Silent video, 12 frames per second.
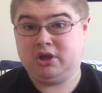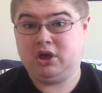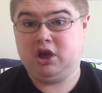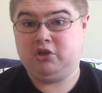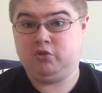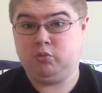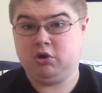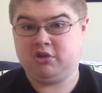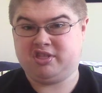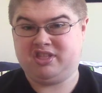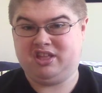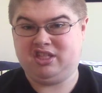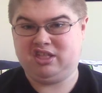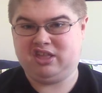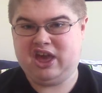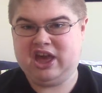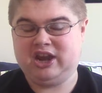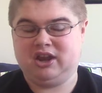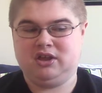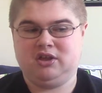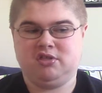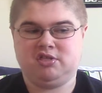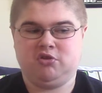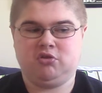The Worst Things Get,
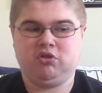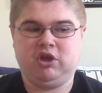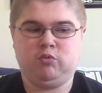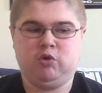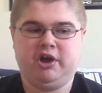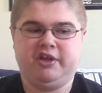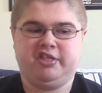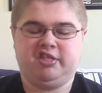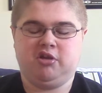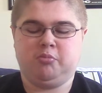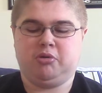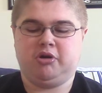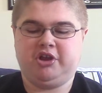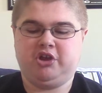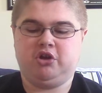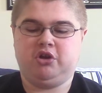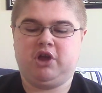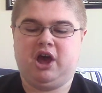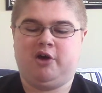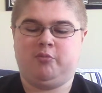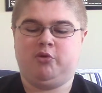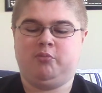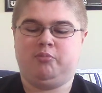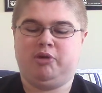certainly was a pretty good
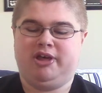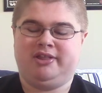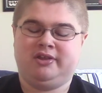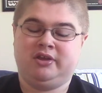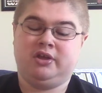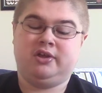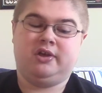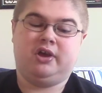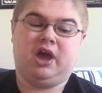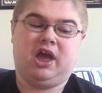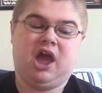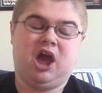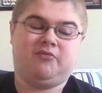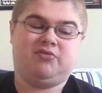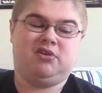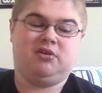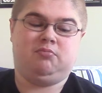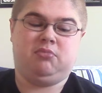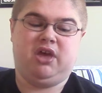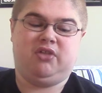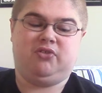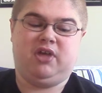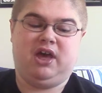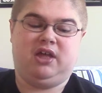album, but I have to
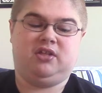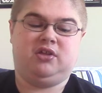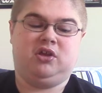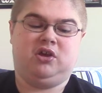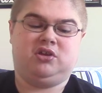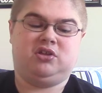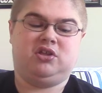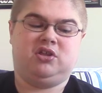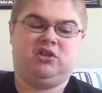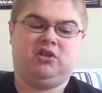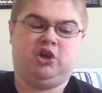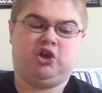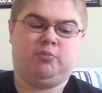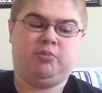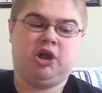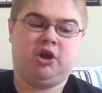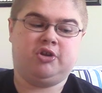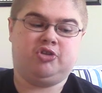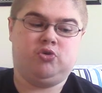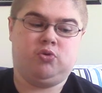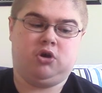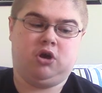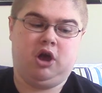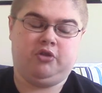admit that compared to
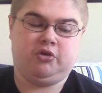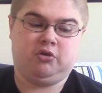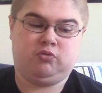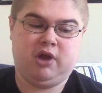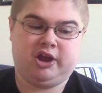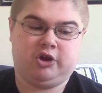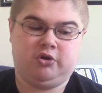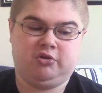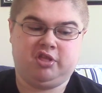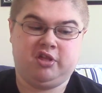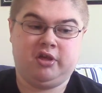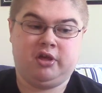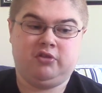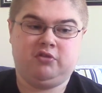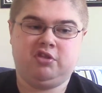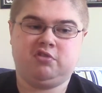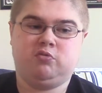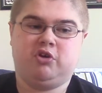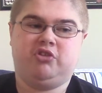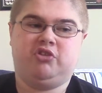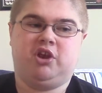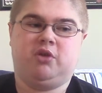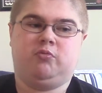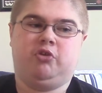her other records, this one
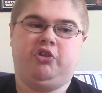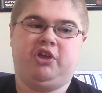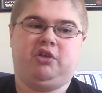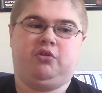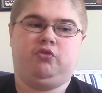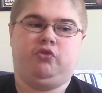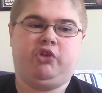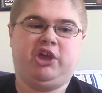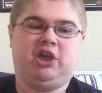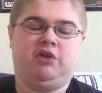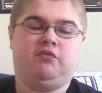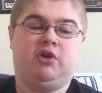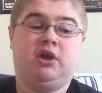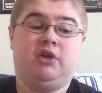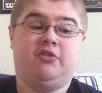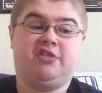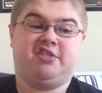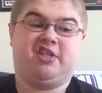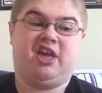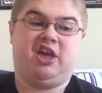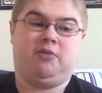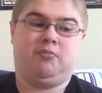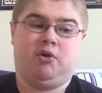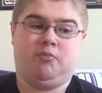didn't really leave the
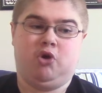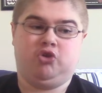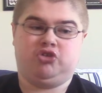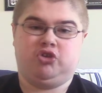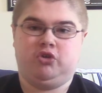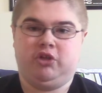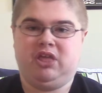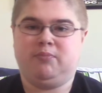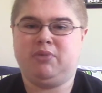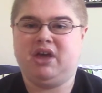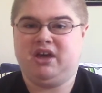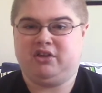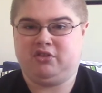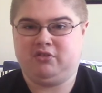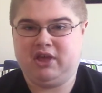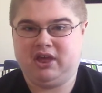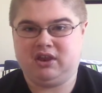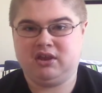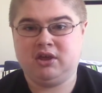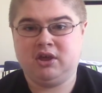same emotional impact that